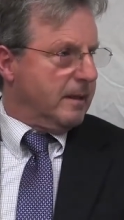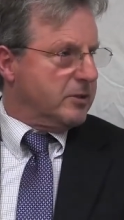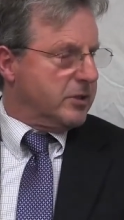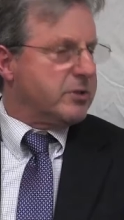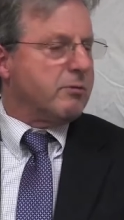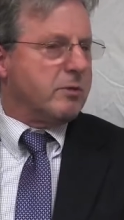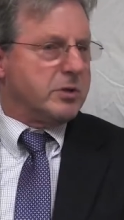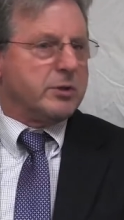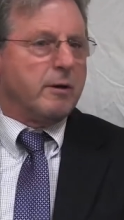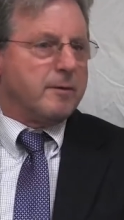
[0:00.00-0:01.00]
And just to
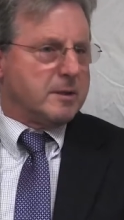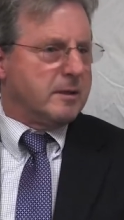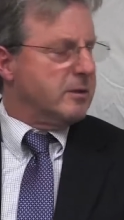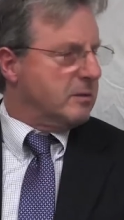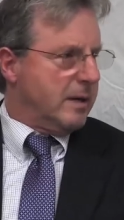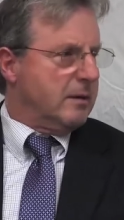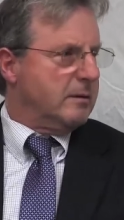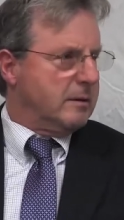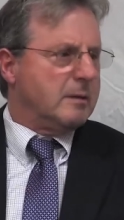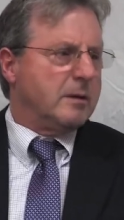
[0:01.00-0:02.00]
resurface it is
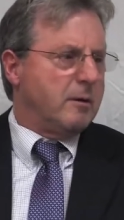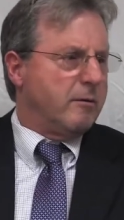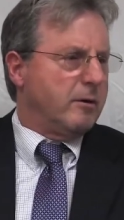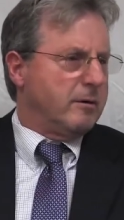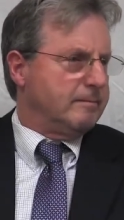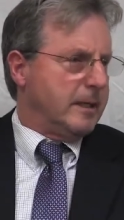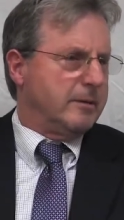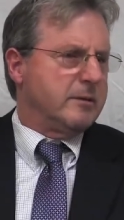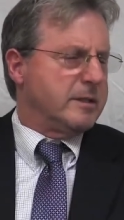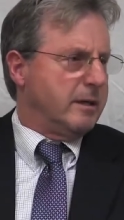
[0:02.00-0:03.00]
about a little bit over
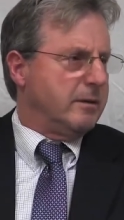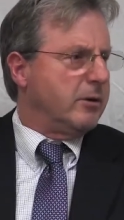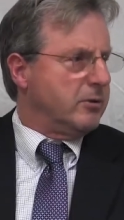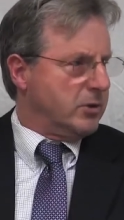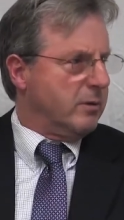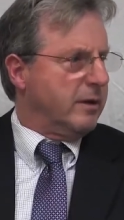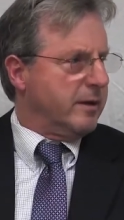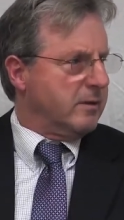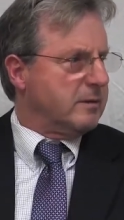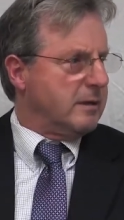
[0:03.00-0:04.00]
$110,000,
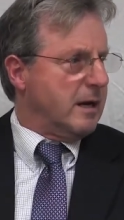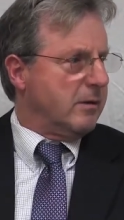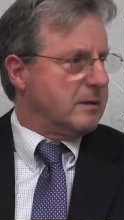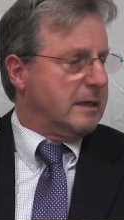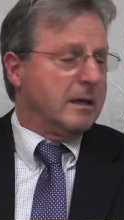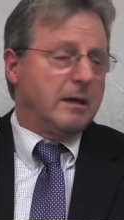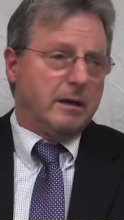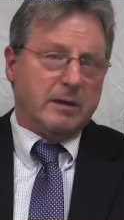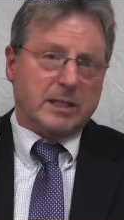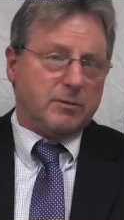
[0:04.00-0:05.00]

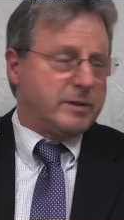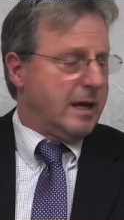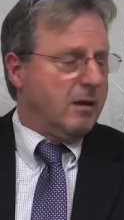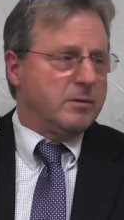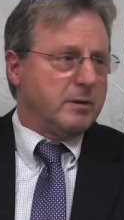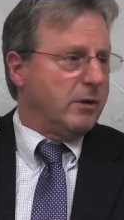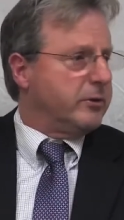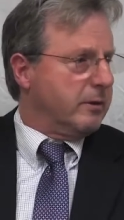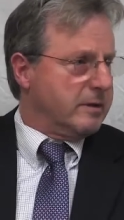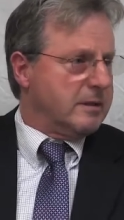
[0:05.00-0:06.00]
$120,000. And that's for towns
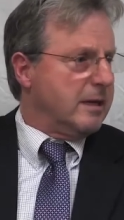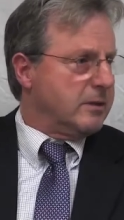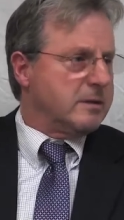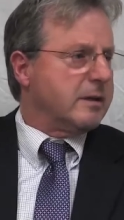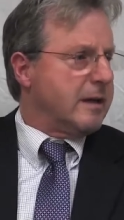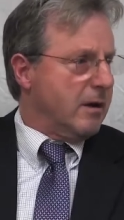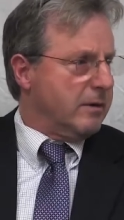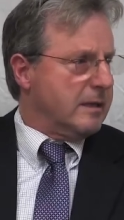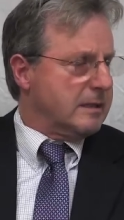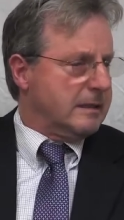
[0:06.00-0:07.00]
also, it's not just the
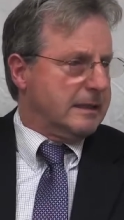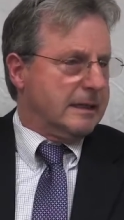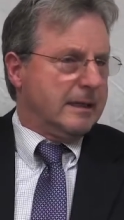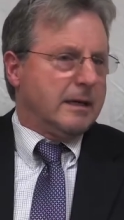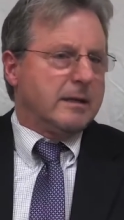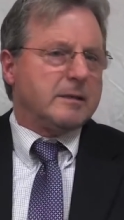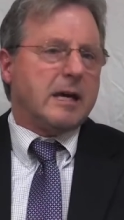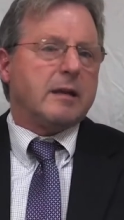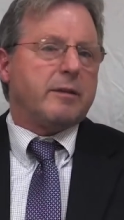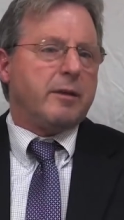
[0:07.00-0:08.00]
counties. The
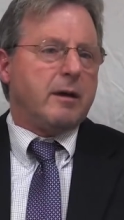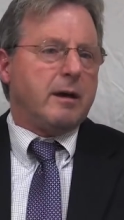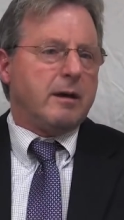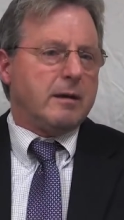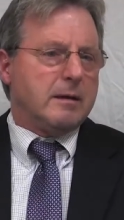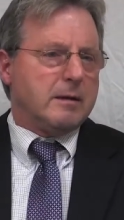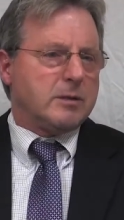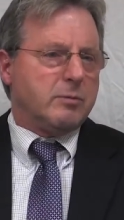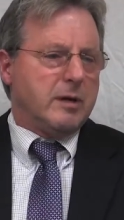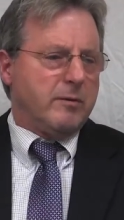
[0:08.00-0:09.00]
second thing
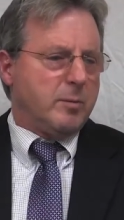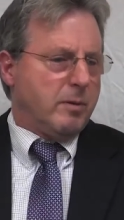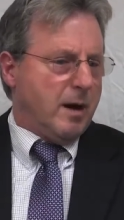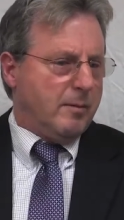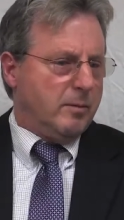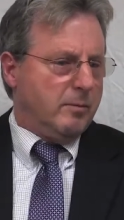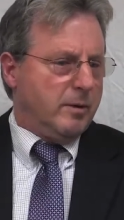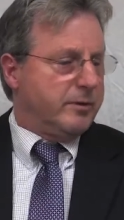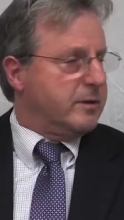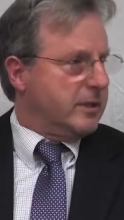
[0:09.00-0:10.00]
is we have a
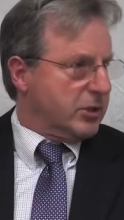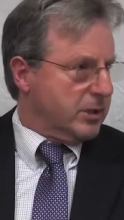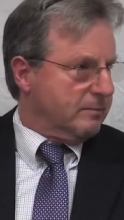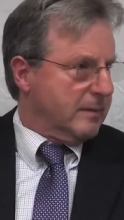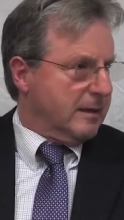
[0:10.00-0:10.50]
problem with addiction.